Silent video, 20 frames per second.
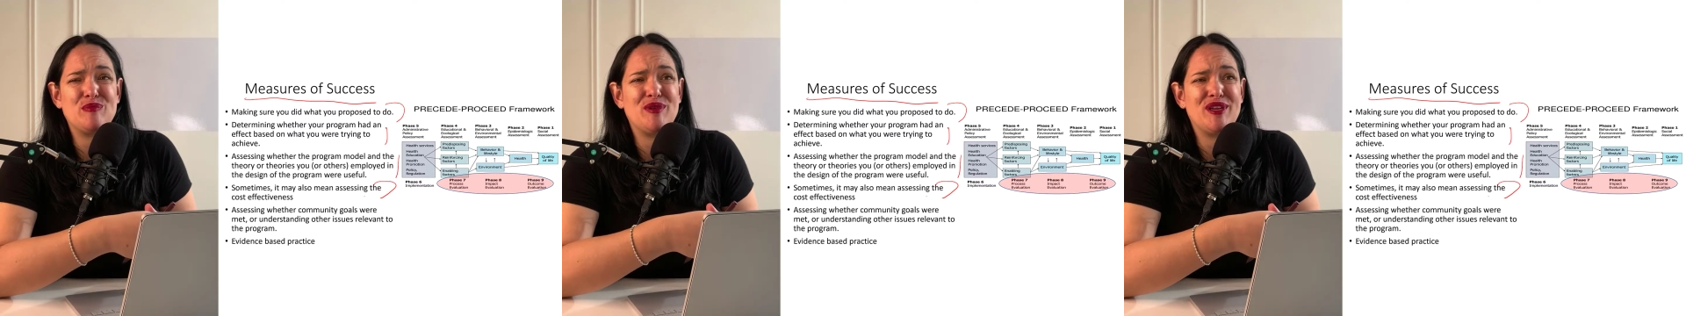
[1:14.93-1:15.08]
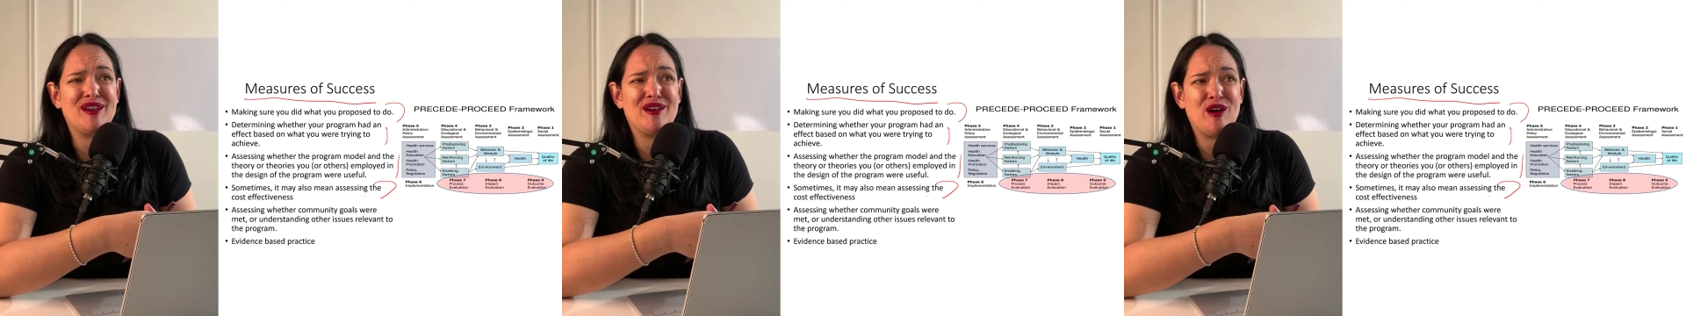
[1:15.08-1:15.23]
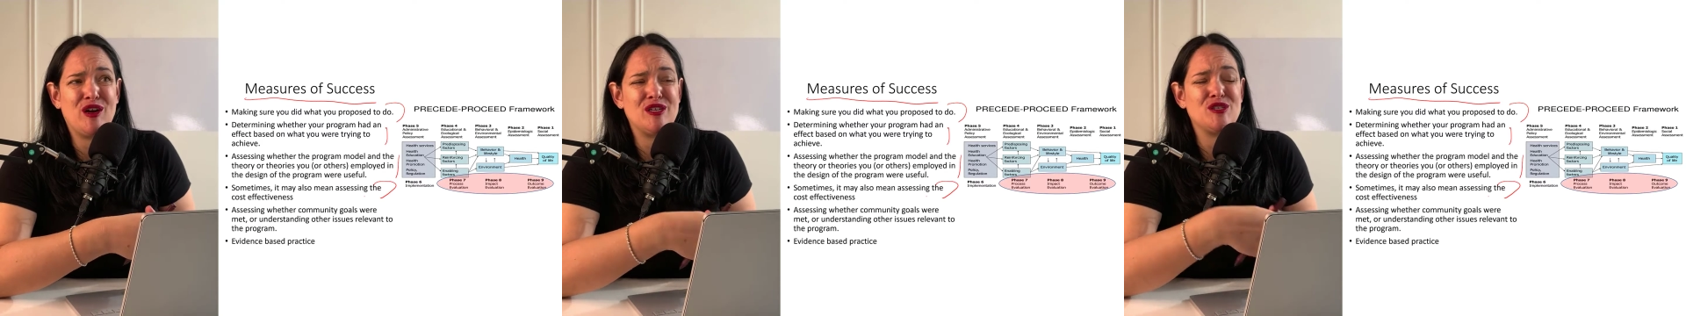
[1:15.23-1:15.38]
but
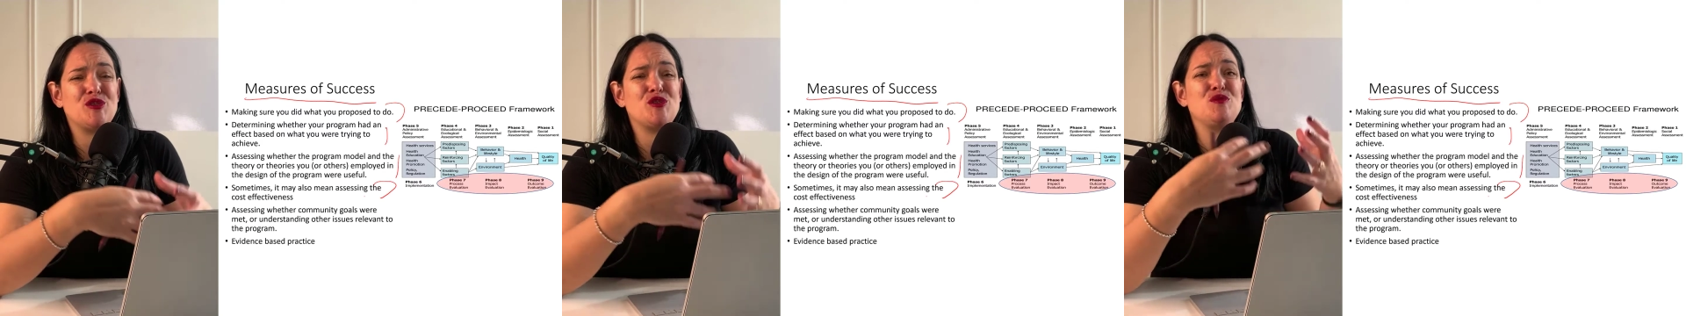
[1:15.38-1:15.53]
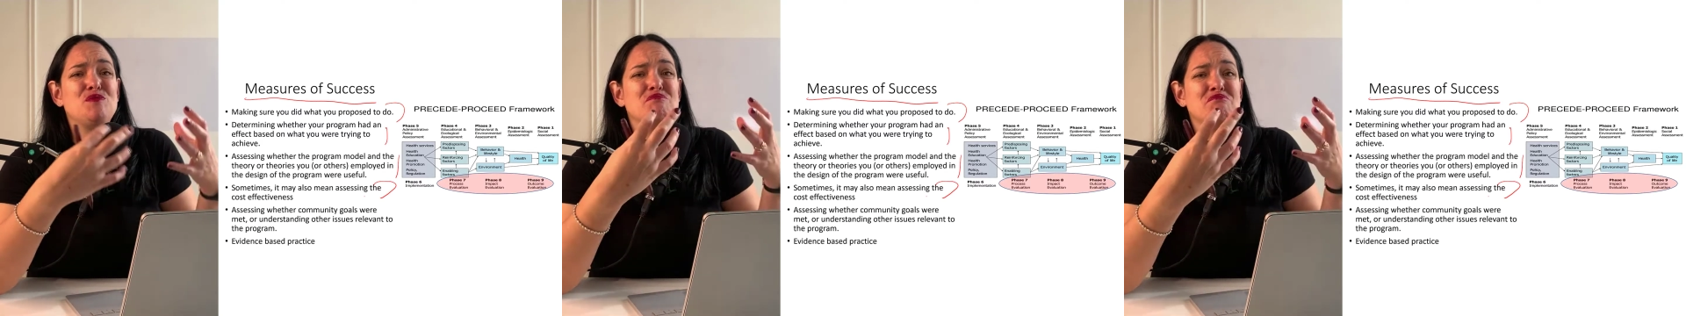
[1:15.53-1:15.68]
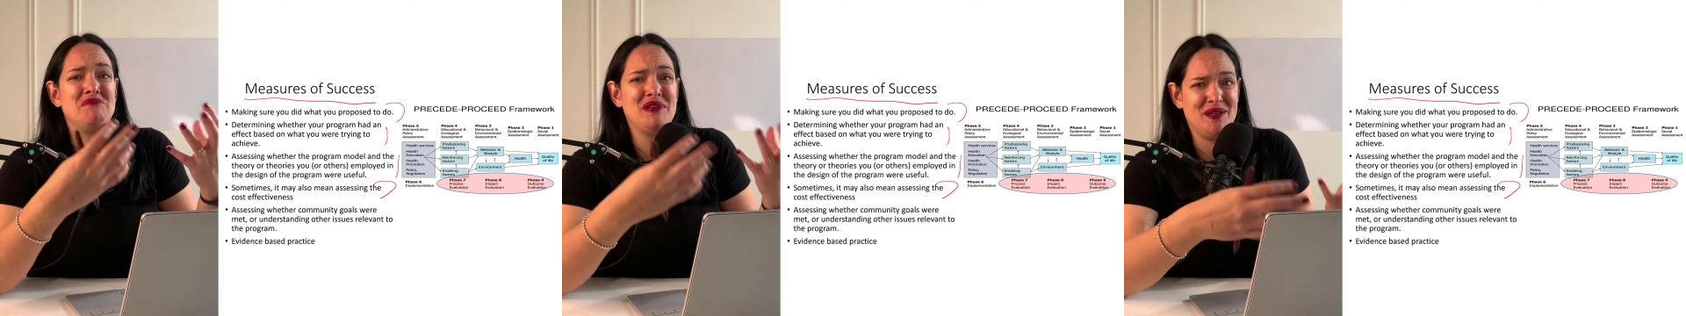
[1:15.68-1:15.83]
it cost you
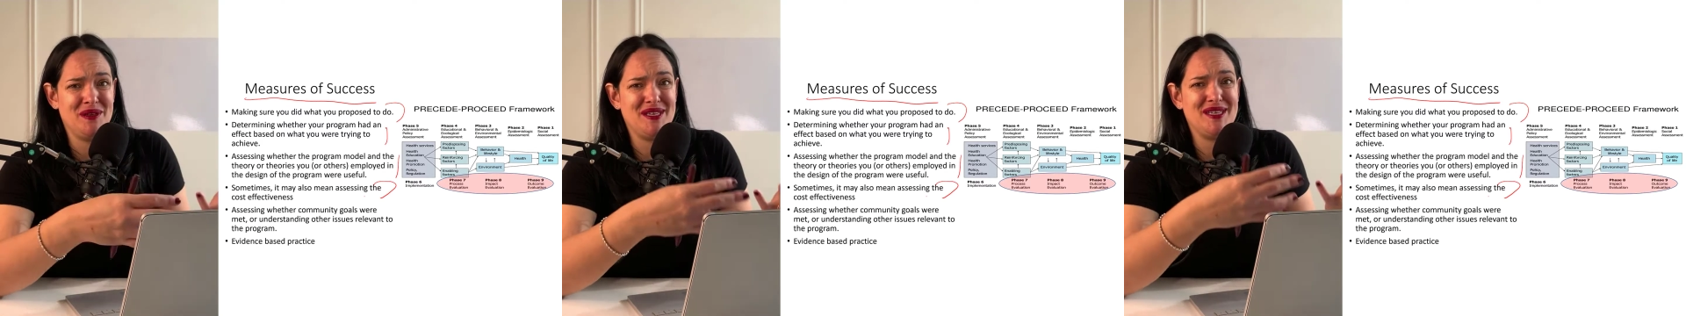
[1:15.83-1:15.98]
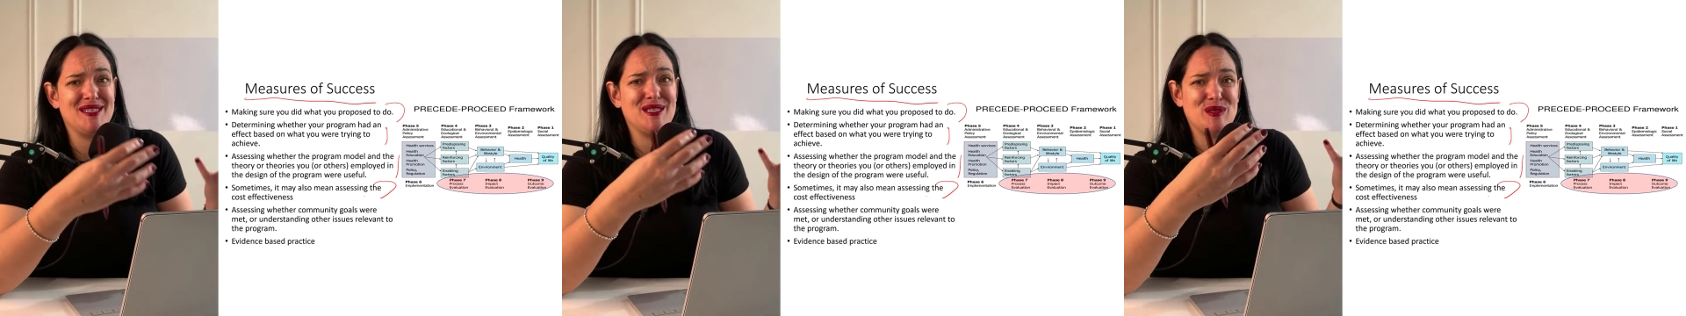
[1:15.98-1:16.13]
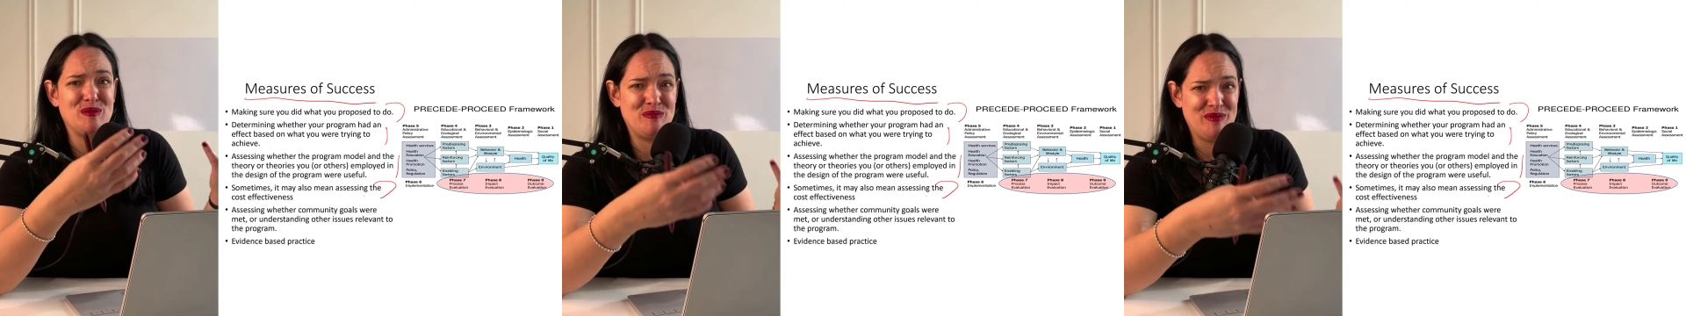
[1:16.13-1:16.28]

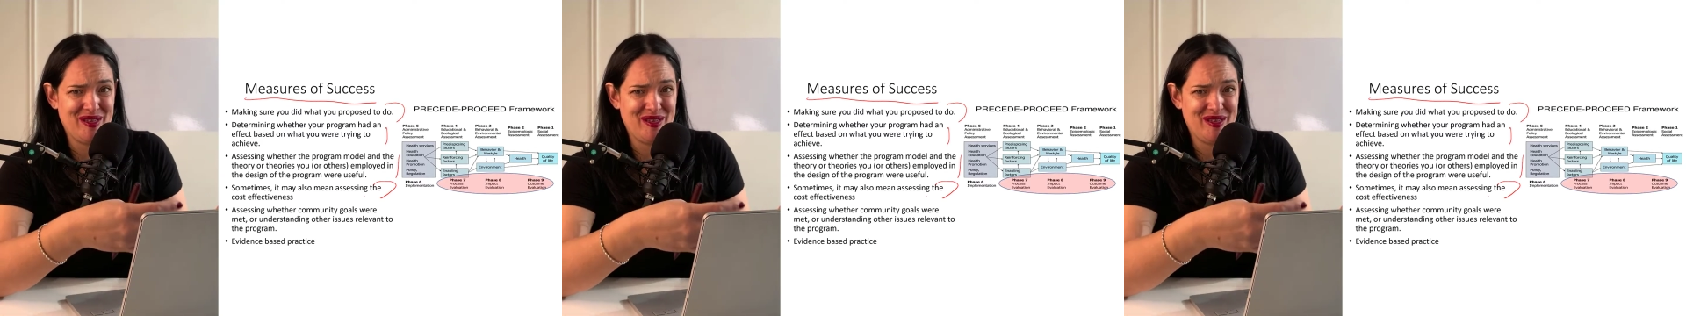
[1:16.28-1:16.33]
millions and